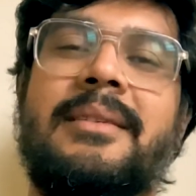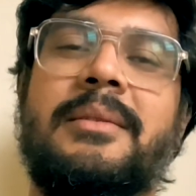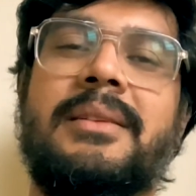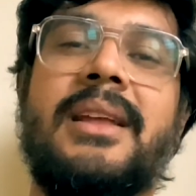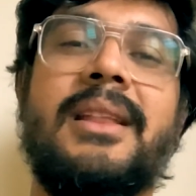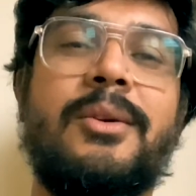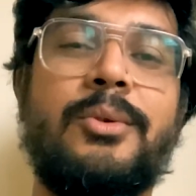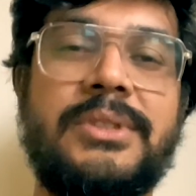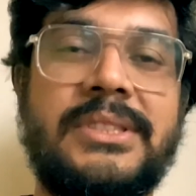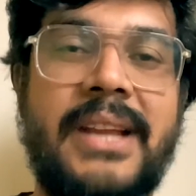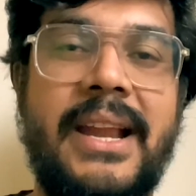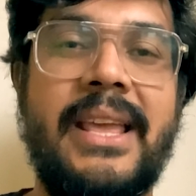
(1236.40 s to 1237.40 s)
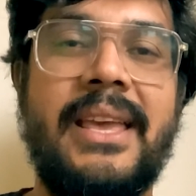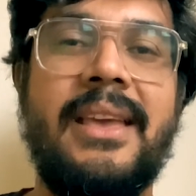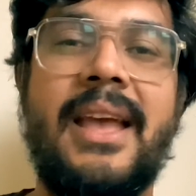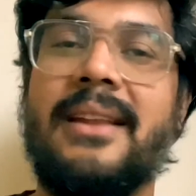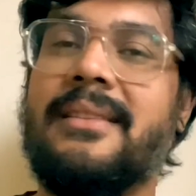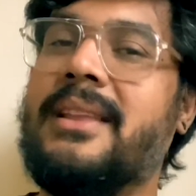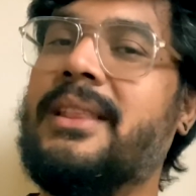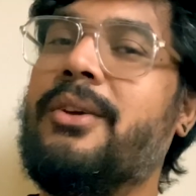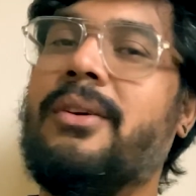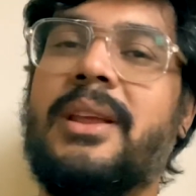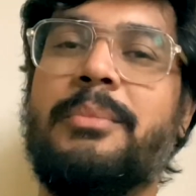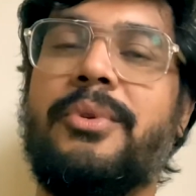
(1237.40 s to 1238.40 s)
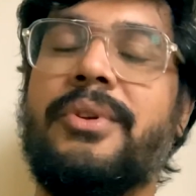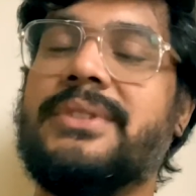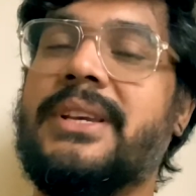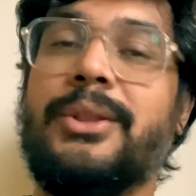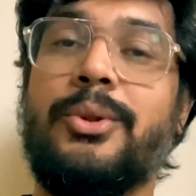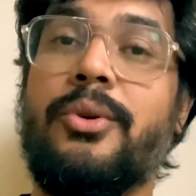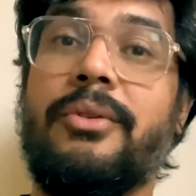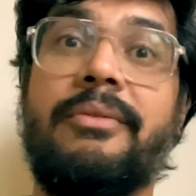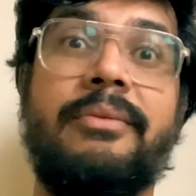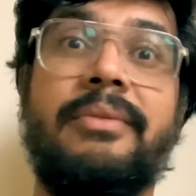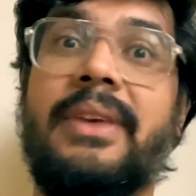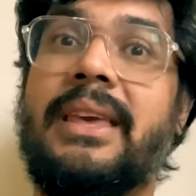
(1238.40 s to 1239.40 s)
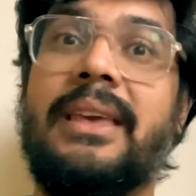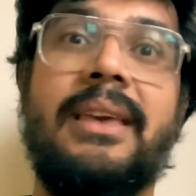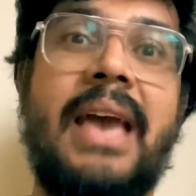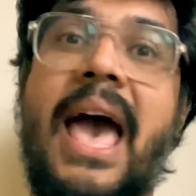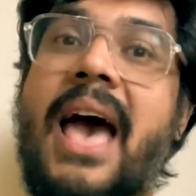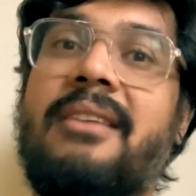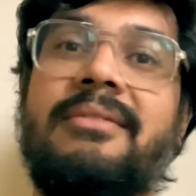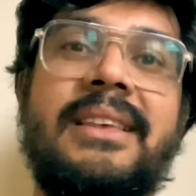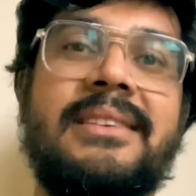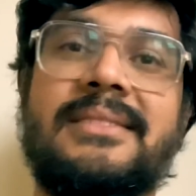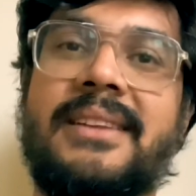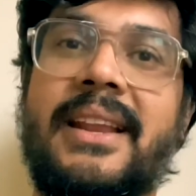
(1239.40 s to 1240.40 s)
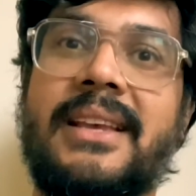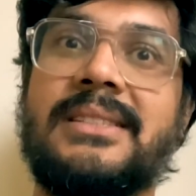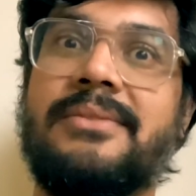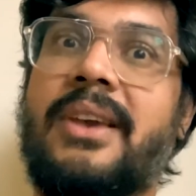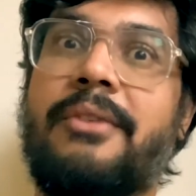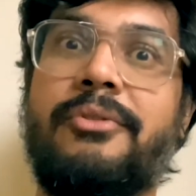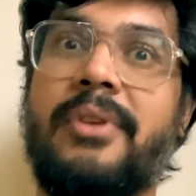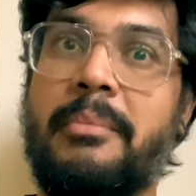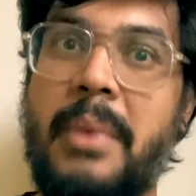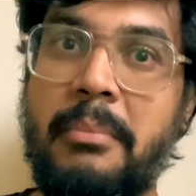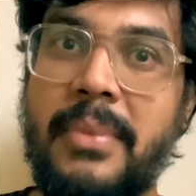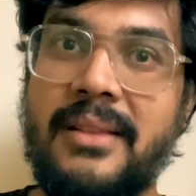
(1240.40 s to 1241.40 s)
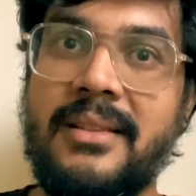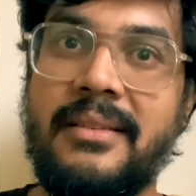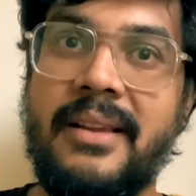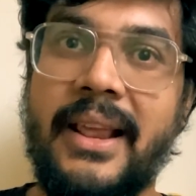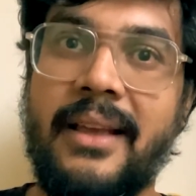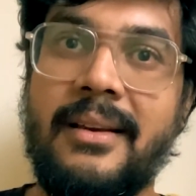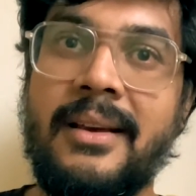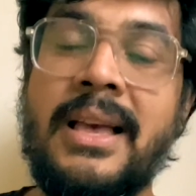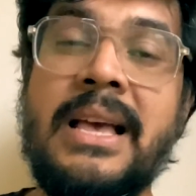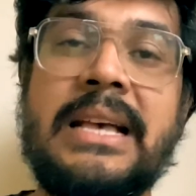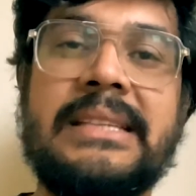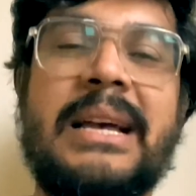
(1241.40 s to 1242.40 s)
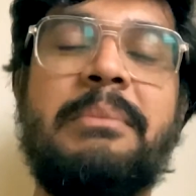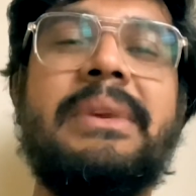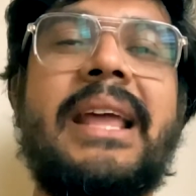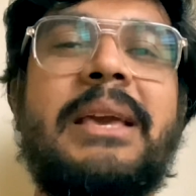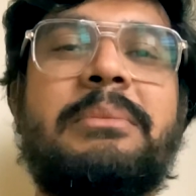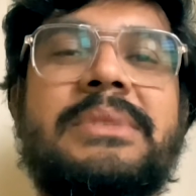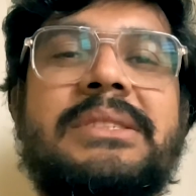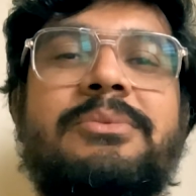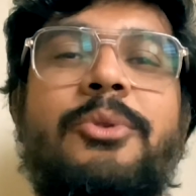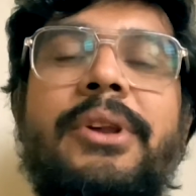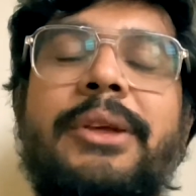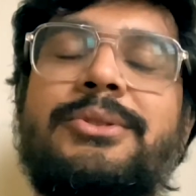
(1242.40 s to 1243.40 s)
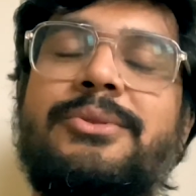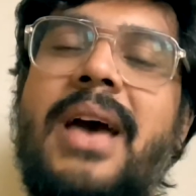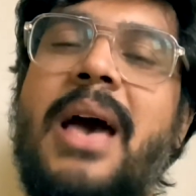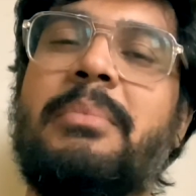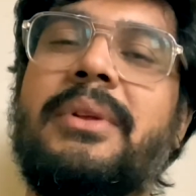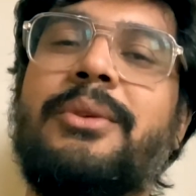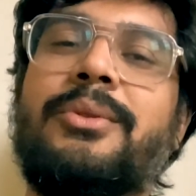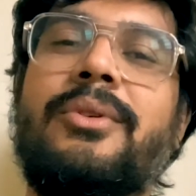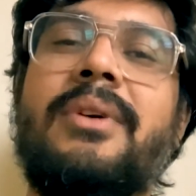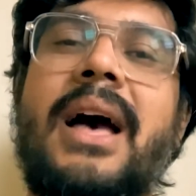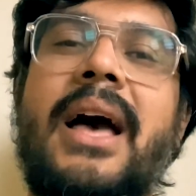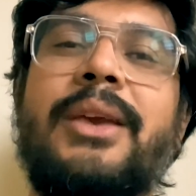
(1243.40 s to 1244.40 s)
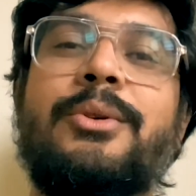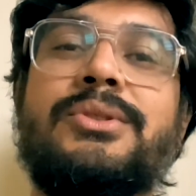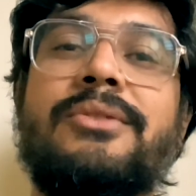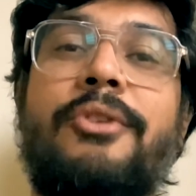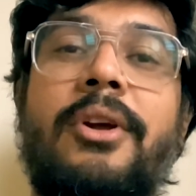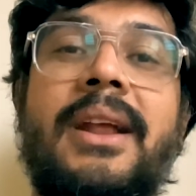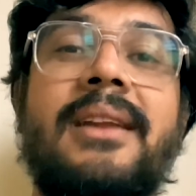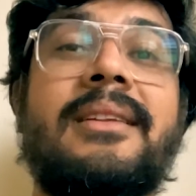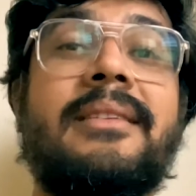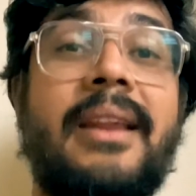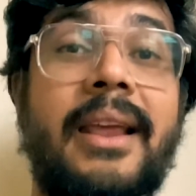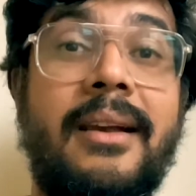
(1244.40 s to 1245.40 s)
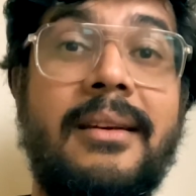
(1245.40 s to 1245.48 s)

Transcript: done a good study and then you're reproducing. No, we have these tricks. We have to remember the trick. Sometimes what used to happen, I used to forget the trick.